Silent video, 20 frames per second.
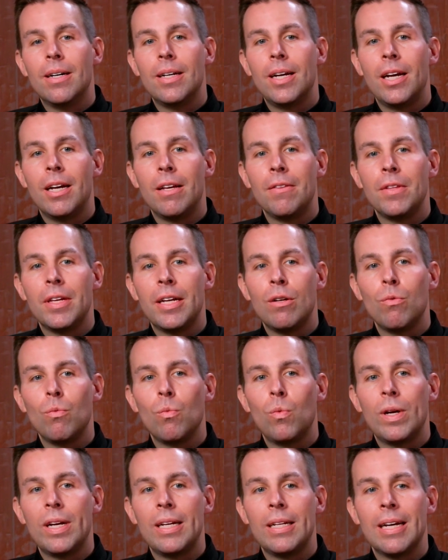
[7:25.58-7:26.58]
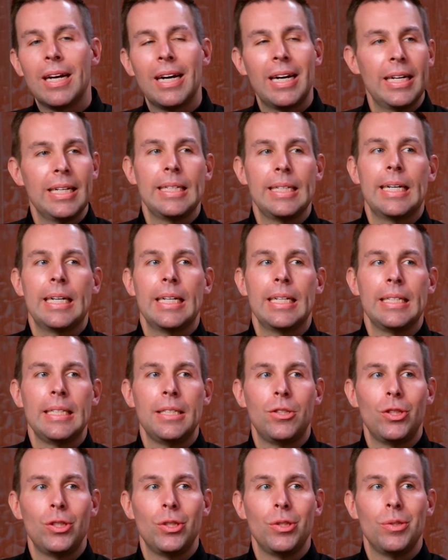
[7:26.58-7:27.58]
And then when I got
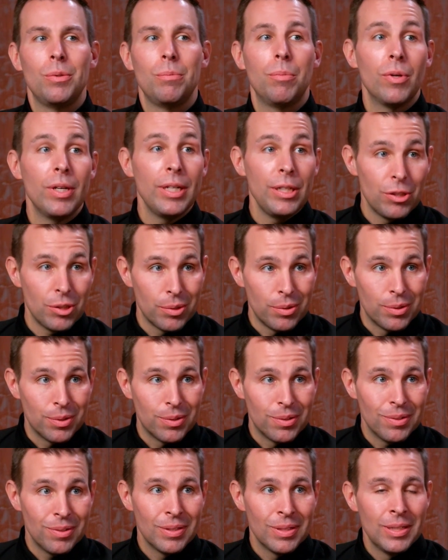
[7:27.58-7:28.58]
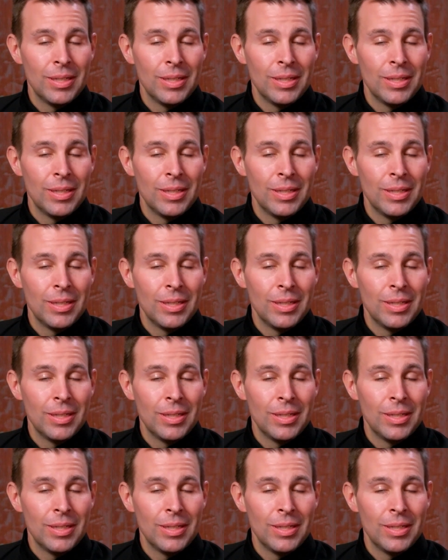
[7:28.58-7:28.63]
into preschool,